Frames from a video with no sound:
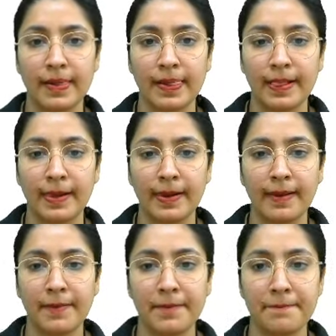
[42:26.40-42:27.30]

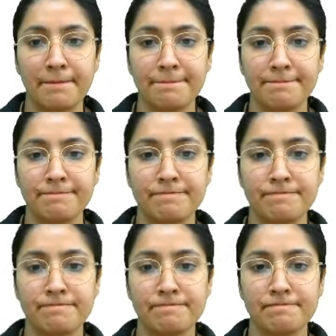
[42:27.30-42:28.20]

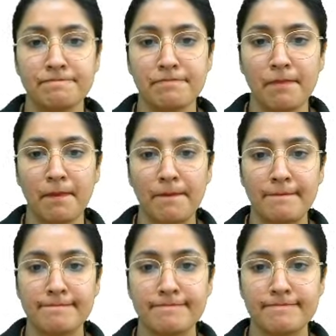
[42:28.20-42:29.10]

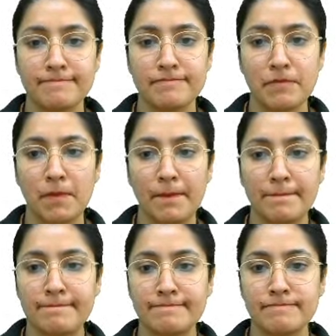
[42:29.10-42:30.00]
(silence)